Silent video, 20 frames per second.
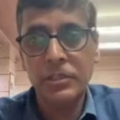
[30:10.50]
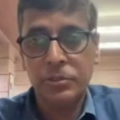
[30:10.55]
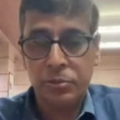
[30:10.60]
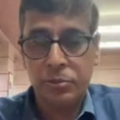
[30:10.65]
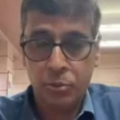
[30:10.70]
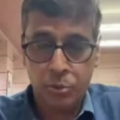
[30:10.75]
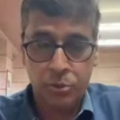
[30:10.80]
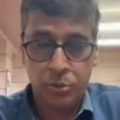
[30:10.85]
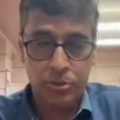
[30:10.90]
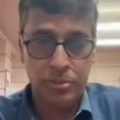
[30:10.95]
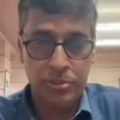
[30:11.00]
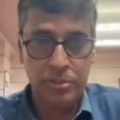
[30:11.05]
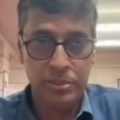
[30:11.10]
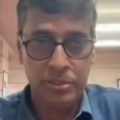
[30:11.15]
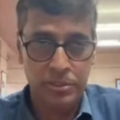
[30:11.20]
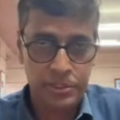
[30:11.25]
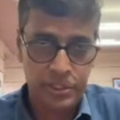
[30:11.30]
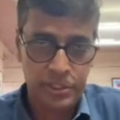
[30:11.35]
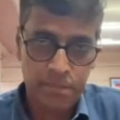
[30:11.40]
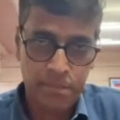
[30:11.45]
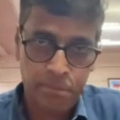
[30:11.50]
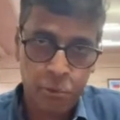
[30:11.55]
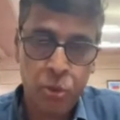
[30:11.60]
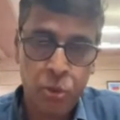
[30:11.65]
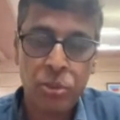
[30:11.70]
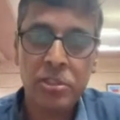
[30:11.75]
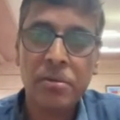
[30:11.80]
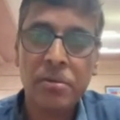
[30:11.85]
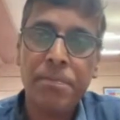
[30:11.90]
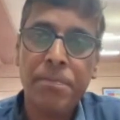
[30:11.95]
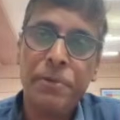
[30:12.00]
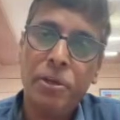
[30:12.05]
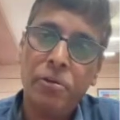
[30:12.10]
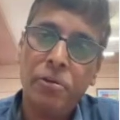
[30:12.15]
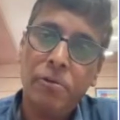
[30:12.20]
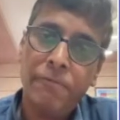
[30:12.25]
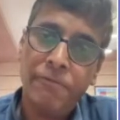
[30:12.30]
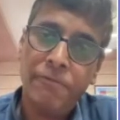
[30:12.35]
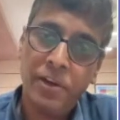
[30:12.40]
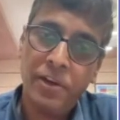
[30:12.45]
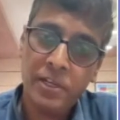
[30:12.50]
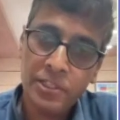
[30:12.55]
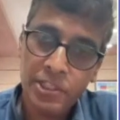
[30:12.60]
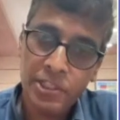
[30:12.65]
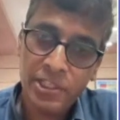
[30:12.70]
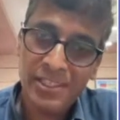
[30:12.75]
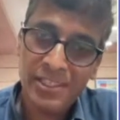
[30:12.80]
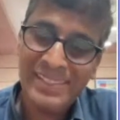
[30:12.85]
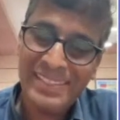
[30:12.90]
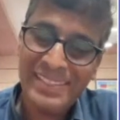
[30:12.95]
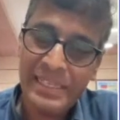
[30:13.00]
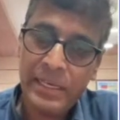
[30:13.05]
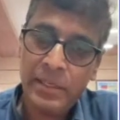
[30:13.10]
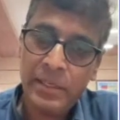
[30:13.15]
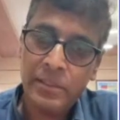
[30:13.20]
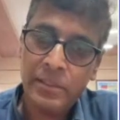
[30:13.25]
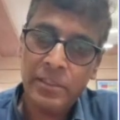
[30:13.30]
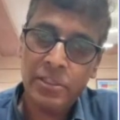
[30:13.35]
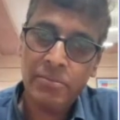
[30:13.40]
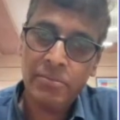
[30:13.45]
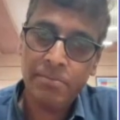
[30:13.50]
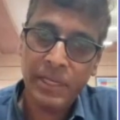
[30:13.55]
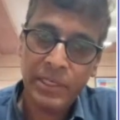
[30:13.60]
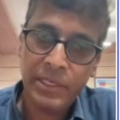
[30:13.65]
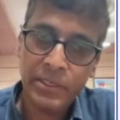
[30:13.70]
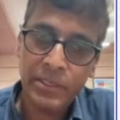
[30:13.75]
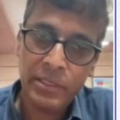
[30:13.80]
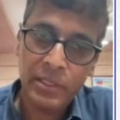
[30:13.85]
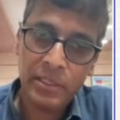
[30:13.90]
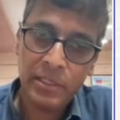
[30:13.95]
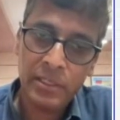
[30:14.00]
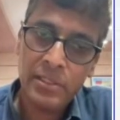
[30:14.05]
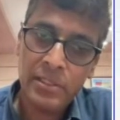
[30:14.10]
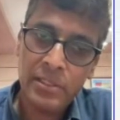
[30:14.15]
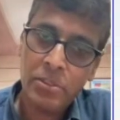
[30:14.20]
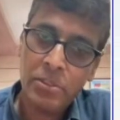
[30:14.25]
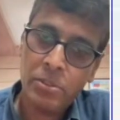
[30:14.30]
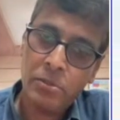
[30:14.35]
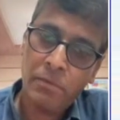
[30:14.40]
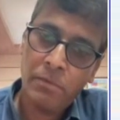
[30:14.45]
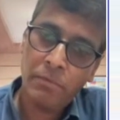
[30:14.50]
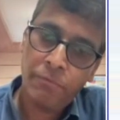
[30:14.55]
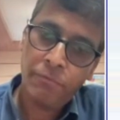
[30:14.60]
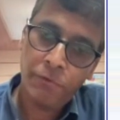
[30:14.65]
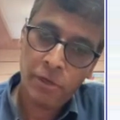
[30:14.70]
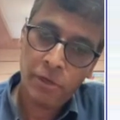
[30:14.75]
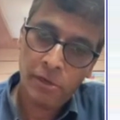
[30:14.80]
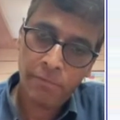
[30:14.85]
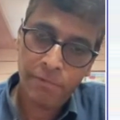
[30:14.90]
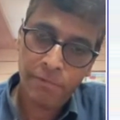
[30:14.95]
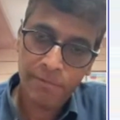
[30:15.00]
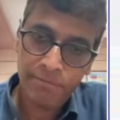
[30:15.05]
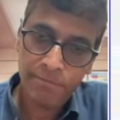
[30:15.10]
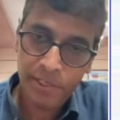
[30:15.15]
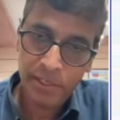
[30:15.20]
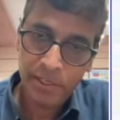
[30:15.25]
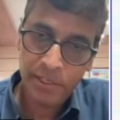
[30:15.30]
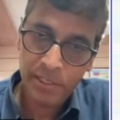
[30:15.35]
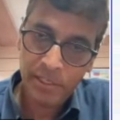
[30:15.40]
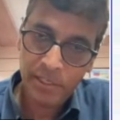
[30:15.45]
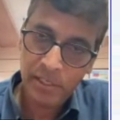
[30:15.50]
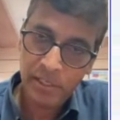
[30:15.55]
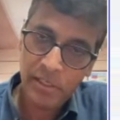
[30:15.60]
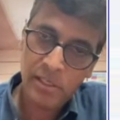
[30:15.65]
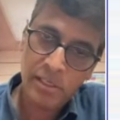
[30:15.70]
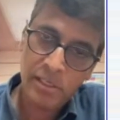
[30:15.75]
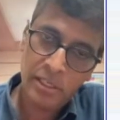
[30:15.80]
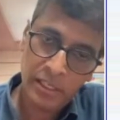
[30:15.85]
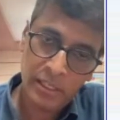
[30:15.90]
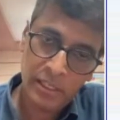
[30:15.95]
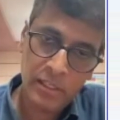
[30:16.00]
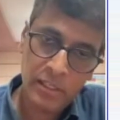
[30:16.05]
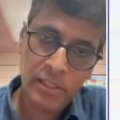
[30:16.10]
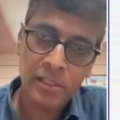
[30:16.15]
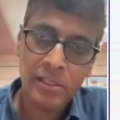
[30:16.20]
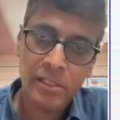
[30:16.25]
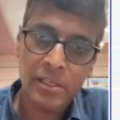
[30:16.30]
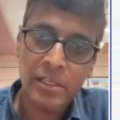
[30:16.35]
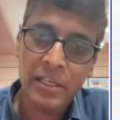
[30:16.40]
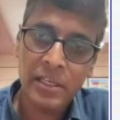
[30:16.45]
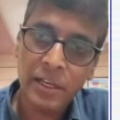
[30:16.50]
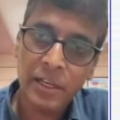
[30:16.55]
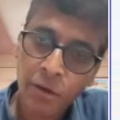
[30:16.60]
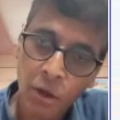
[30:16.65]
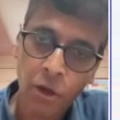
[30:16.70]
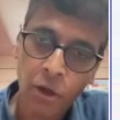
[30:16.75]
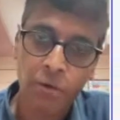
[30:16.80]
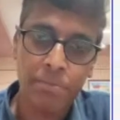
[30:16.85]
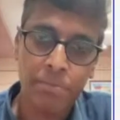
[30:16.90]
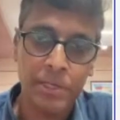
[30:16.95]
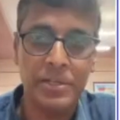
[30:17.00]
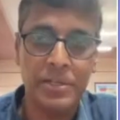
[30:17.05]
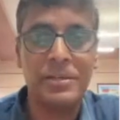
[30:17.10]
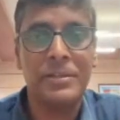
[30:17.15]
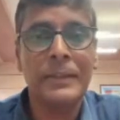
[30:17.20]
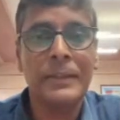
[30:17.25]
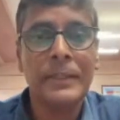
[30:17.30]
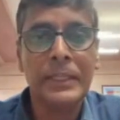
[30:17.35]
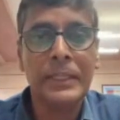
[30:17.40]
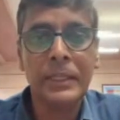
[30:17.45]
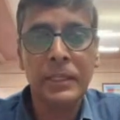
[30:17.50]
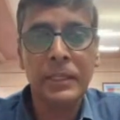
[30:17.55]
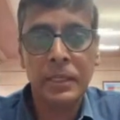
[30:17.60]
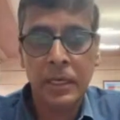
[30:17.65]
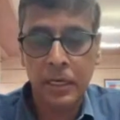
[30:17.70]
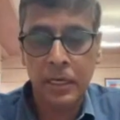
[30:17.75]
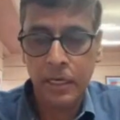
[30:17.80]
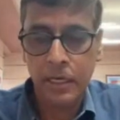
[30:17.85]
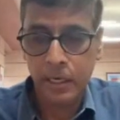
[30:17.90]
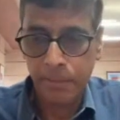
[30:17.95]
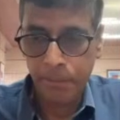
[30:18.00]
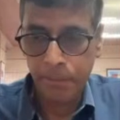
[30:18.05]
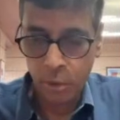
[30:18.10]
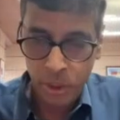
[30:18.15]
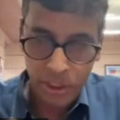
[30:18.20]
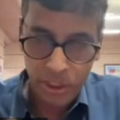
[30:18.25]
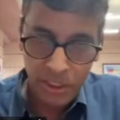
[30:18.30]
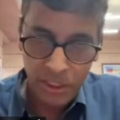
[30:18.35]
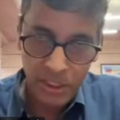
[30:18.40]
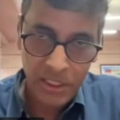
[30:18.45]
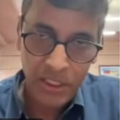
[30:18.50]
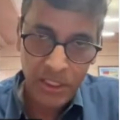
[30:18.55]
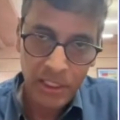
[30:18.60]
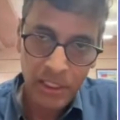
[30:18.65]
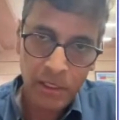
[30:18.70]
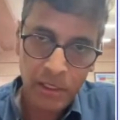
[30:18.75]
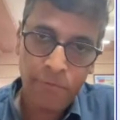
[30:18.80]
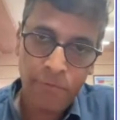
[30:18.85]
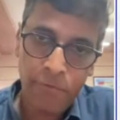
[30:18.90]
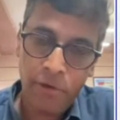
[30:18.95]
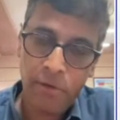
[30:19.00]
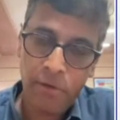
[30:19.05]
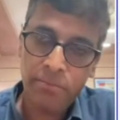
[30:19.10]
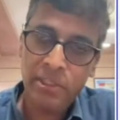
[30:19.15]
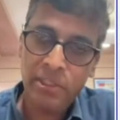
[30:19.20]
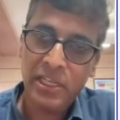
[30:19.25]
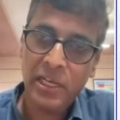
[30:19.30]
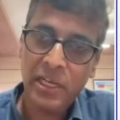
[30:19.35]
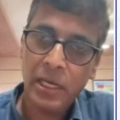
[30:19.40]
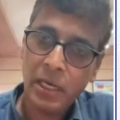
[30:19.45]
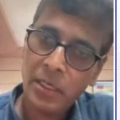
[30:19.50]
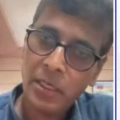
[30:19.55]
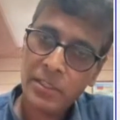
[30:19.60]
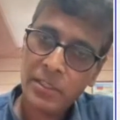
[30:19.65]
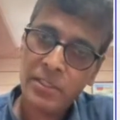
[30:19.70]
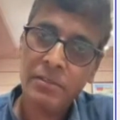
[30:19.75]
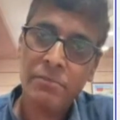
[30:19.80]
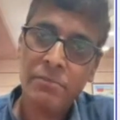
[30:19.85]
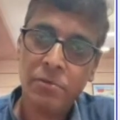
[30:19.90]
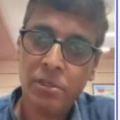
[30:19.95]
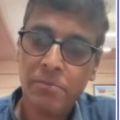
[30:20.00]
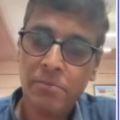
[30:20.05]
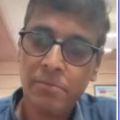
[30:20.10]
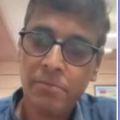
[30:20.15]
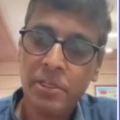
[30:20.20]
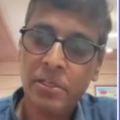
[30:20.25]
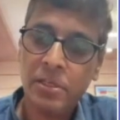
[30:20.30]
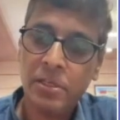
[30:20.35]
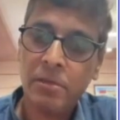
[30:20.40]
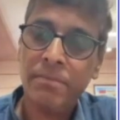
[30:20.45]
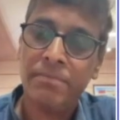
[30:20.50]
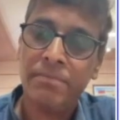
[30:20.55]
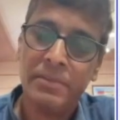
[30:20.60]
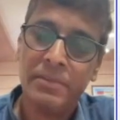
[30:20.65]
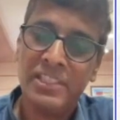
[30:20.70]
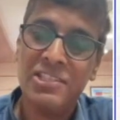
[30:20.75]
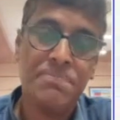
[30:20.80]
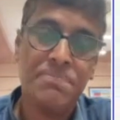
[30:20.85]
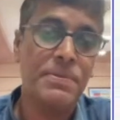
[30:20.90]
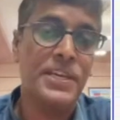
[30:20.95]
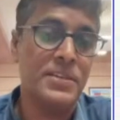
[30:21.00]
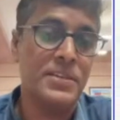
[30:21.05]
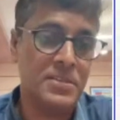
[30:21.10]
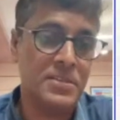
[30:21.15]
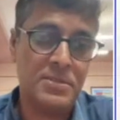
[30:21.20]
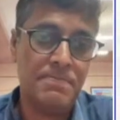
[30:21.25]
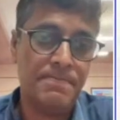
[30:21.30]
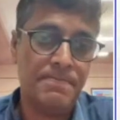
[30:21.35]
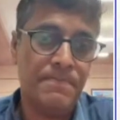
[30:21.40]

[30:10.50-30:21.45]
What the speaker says: to support the payload functions and its maintenance for 15 year, 10 year in orbit. protecting it from the harsh environment of space.